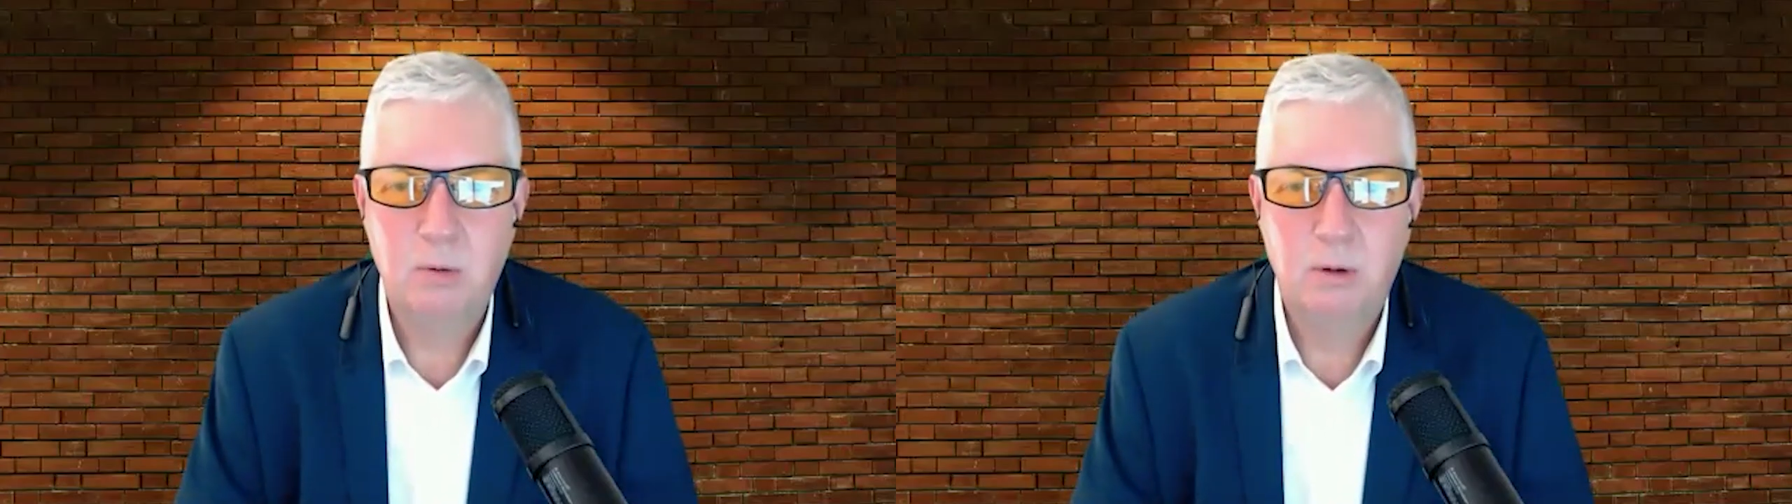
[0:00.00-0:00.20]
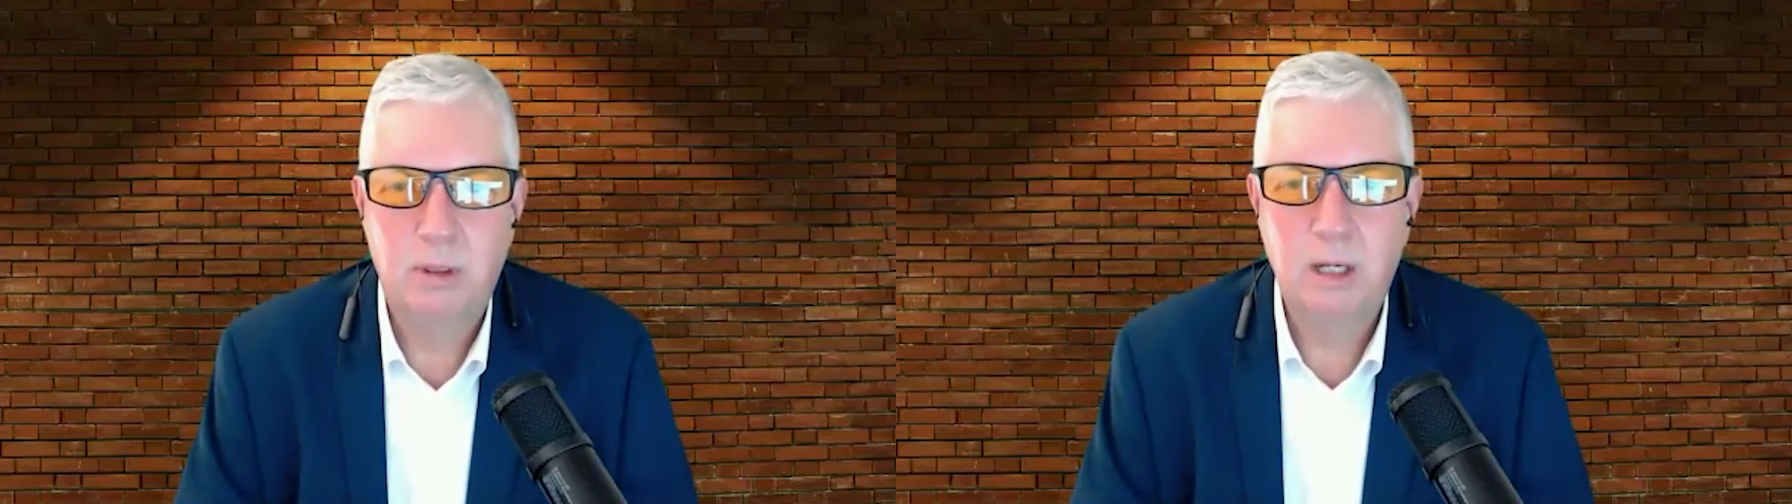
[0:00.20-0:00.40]

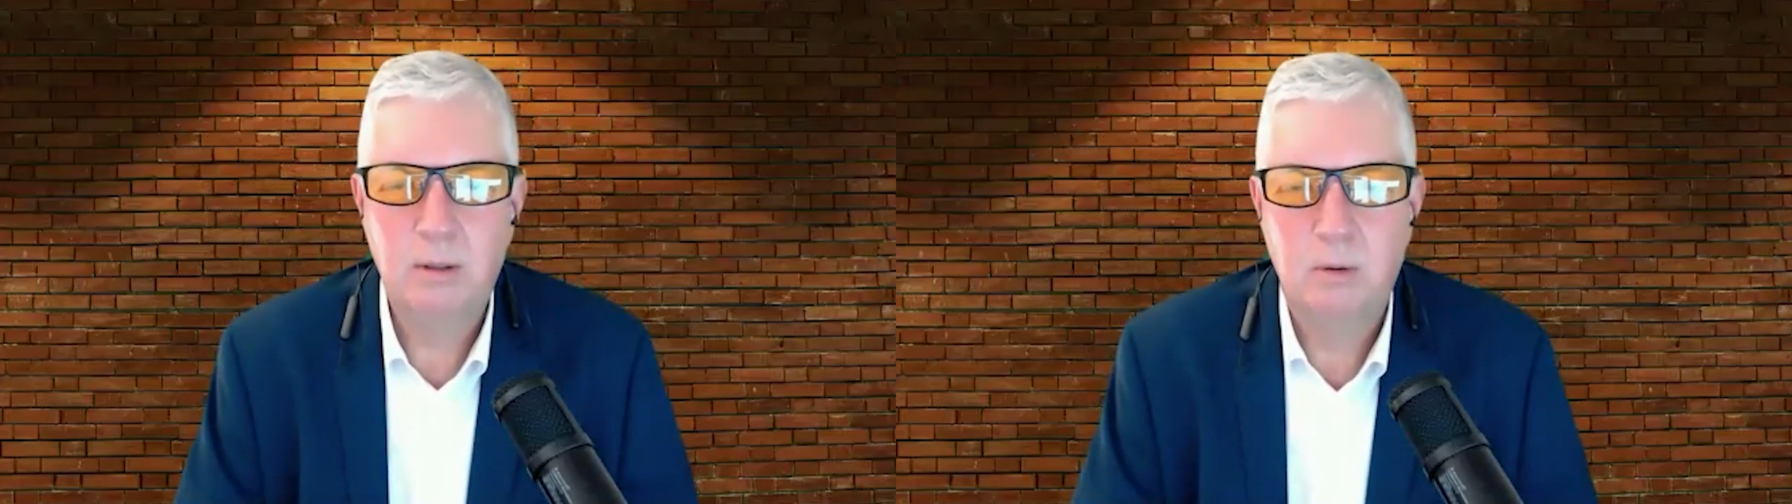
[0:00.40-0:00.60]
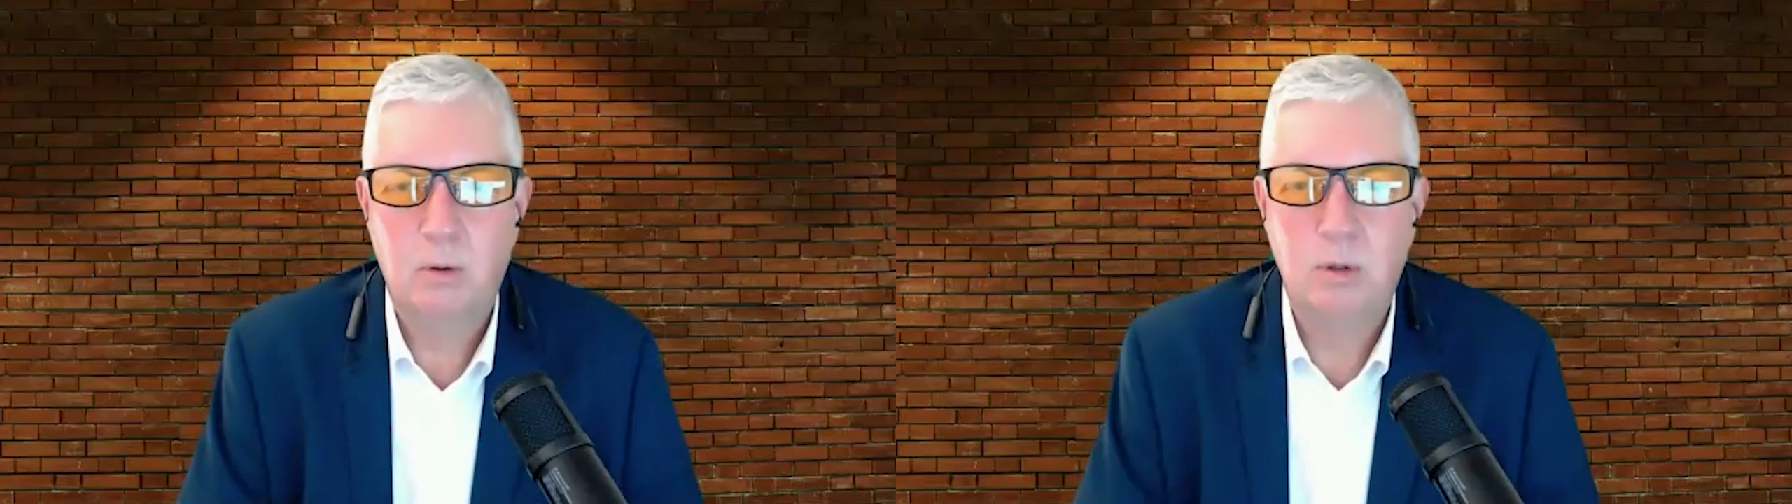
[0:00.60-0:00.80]
that?
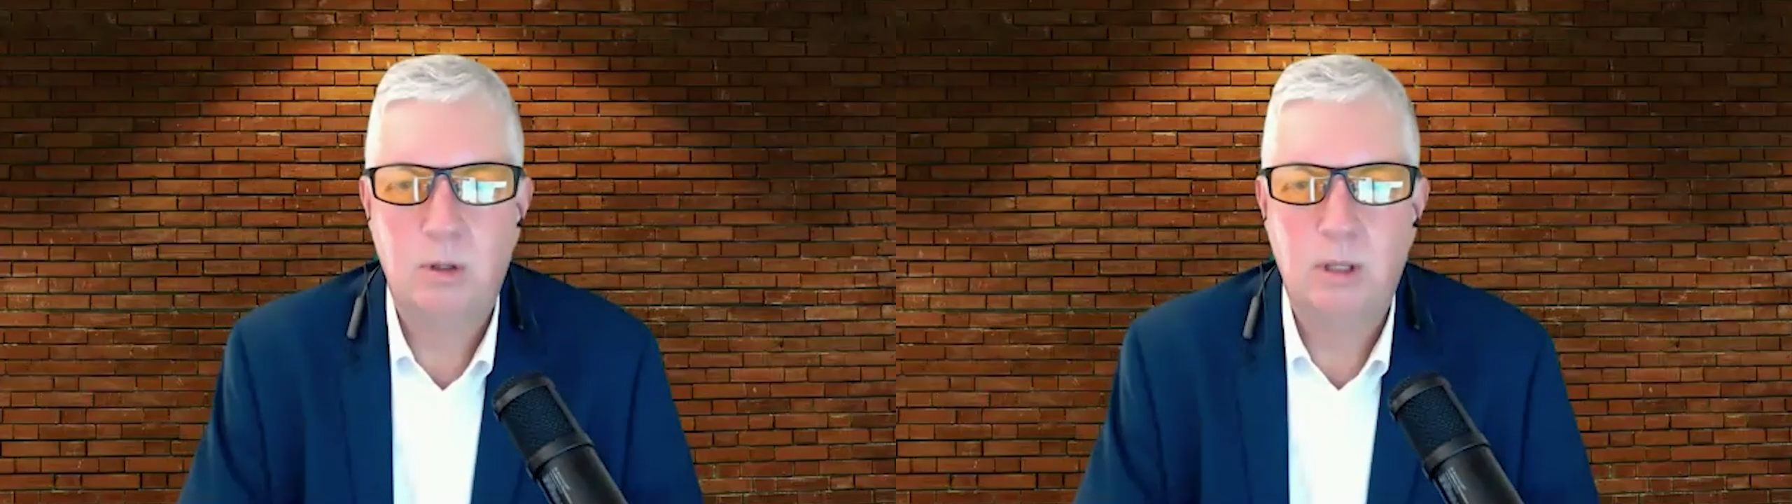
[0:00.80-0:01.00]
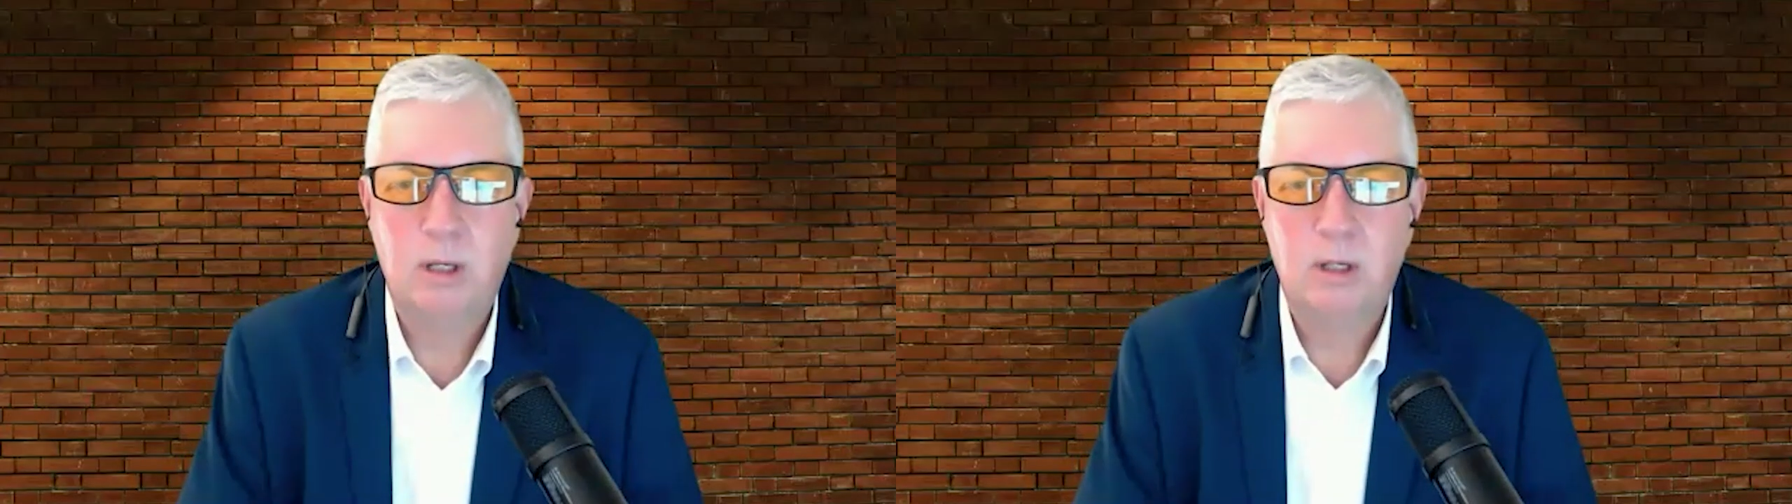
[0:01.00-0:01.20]
Or do you
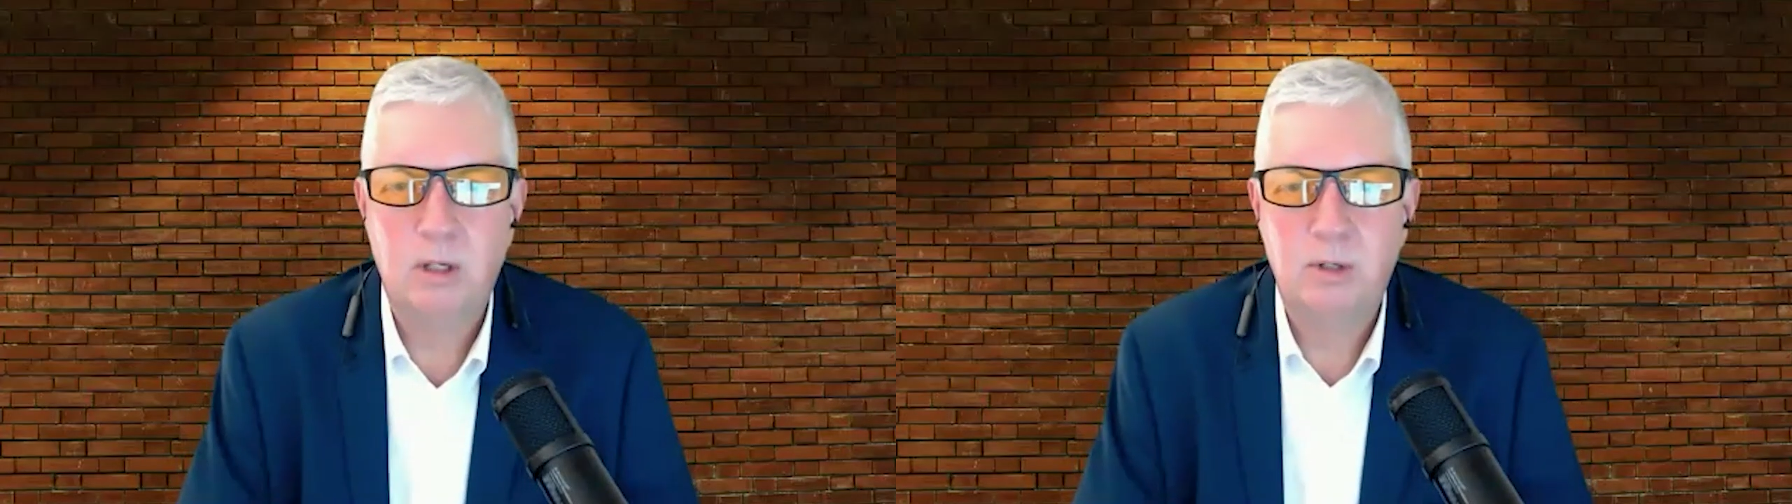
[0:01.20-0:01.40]
think it's